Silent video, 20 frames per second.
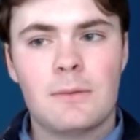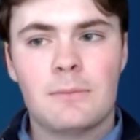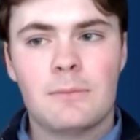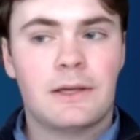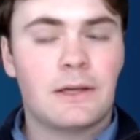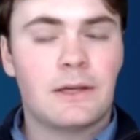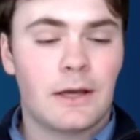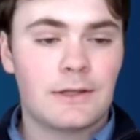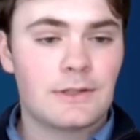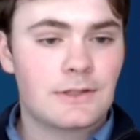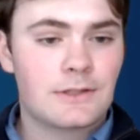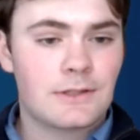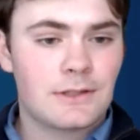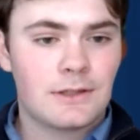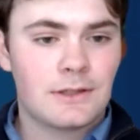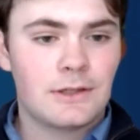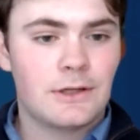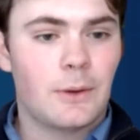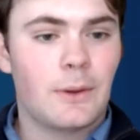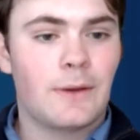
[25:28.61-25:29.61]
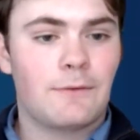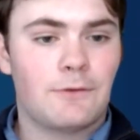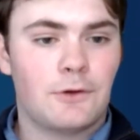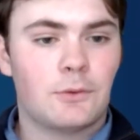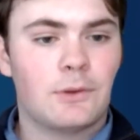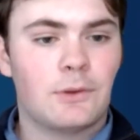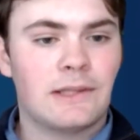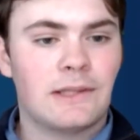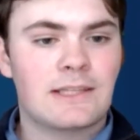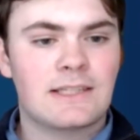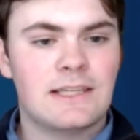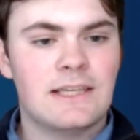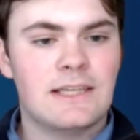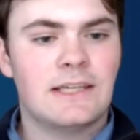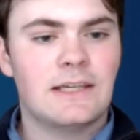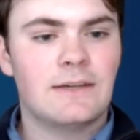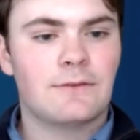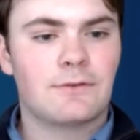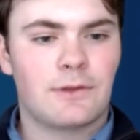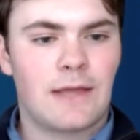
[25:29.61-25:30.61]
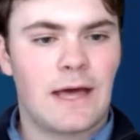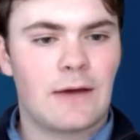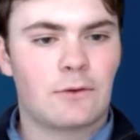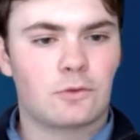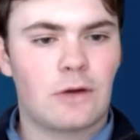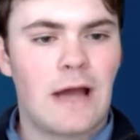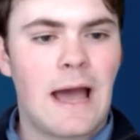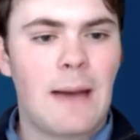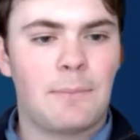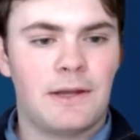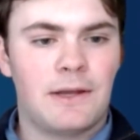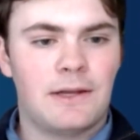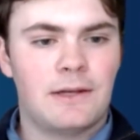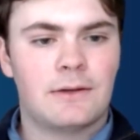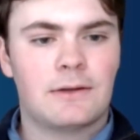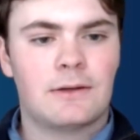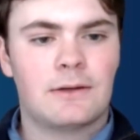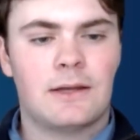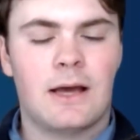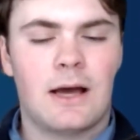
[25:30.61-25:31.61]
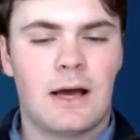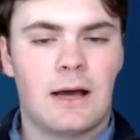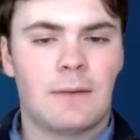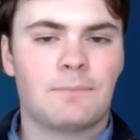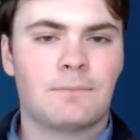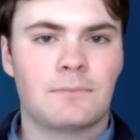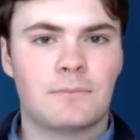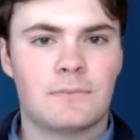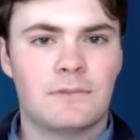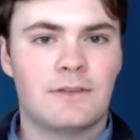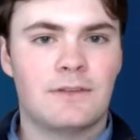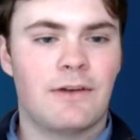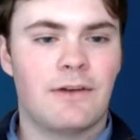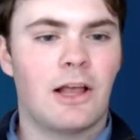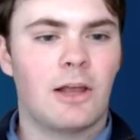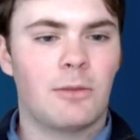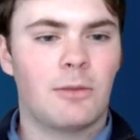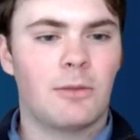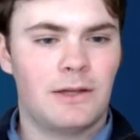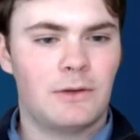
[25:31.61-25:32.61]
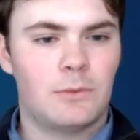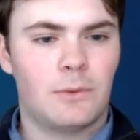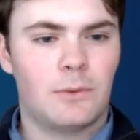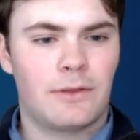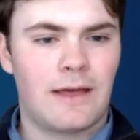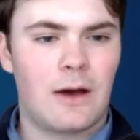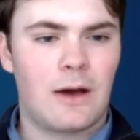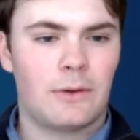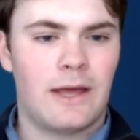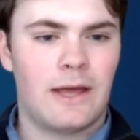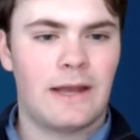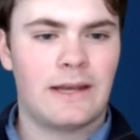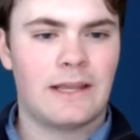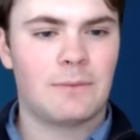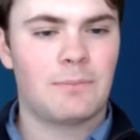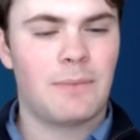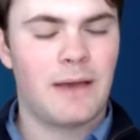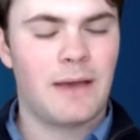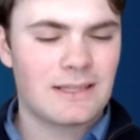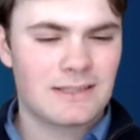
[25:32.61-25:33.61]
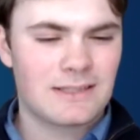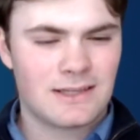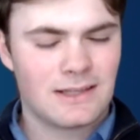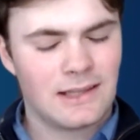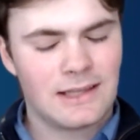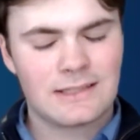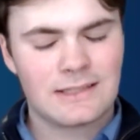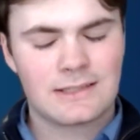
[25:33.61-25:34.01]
Because if you're really seeking for that rapid development without any bases,